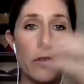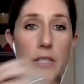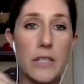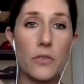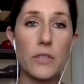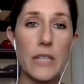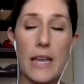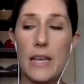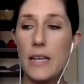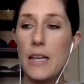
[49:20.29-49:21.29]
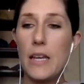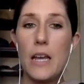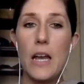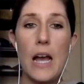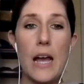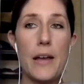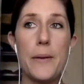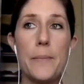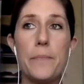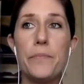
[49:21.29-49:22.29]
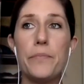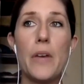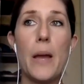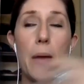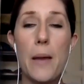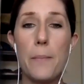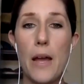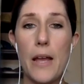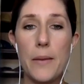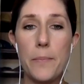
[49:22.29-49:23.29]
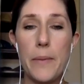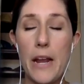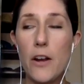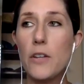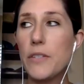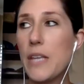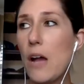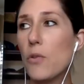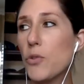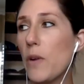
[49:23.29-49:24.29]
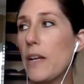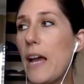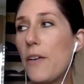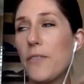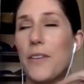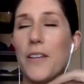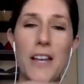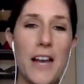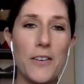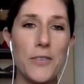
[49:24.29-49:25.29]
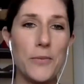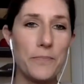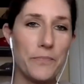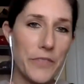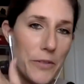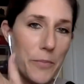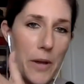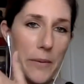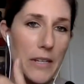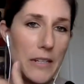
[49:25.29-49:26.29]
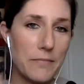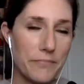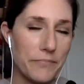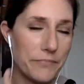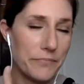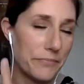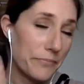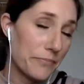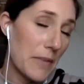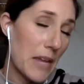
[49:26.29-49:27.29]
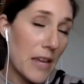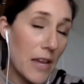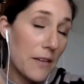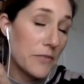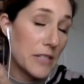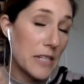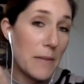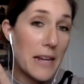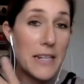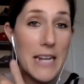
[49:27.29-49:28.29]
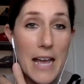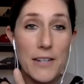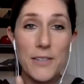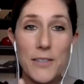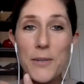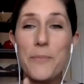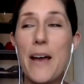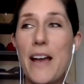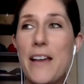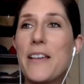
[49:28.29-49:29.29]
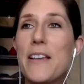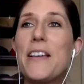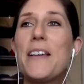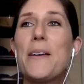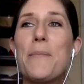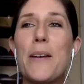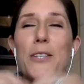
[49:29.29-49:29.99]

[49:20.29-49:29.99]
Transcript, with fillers: single day. Um, I'm at my parents' house right now. I don't, you probably may have seen my dad come by, my